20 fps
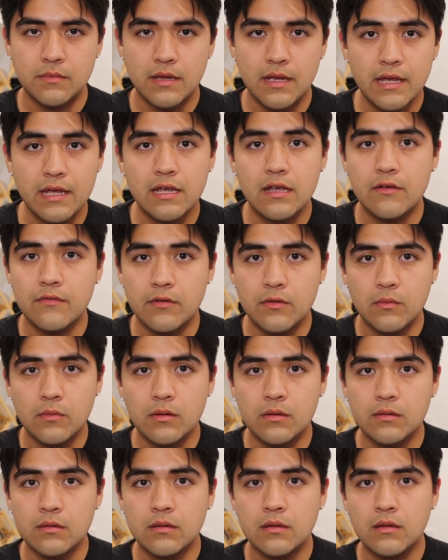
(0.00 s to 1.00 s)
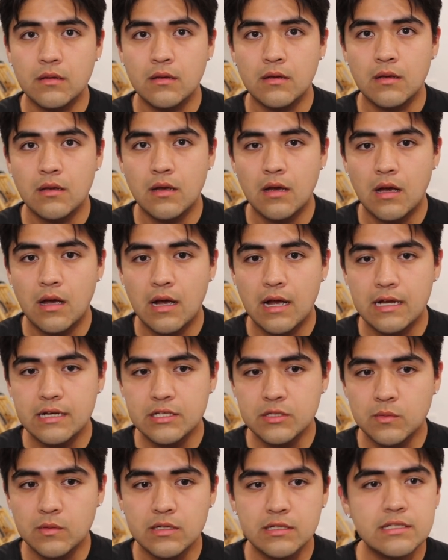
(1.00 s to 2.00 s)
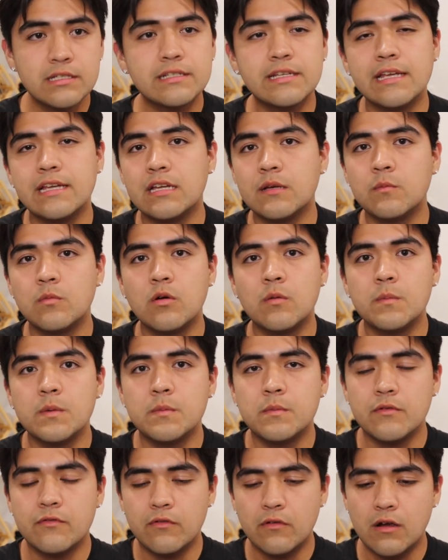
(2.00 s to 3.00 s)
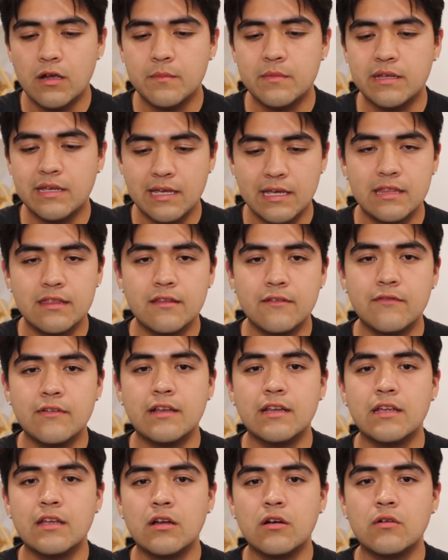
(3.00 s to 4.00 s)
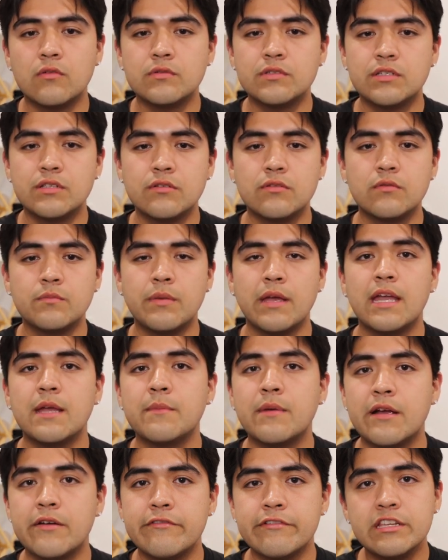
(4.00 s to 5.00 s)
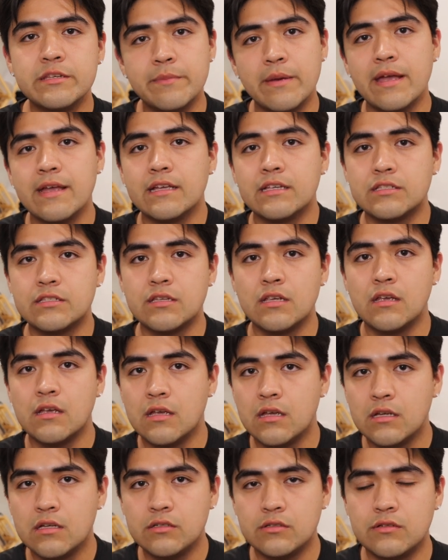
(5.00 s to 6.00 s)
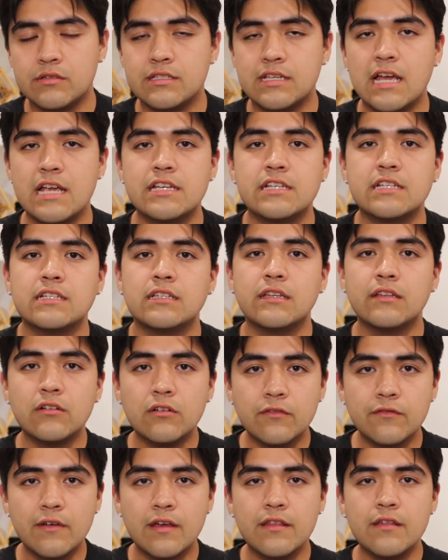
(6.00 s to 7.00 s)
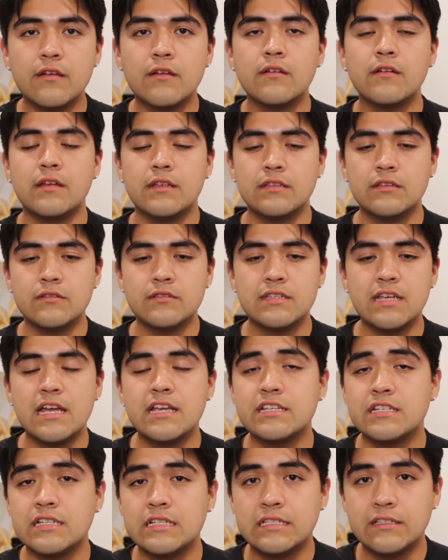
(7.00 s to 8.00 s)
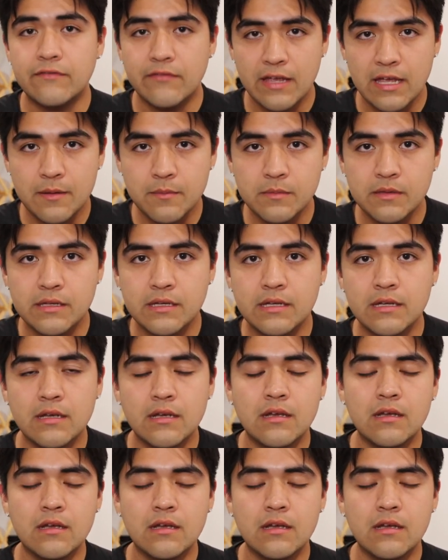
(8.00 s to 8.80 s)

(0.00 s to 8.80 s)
Hey everyone, I just wanted to take a moment before I begin the video to pay my respects to Sacheen Littlefeather and to Sacheen's family.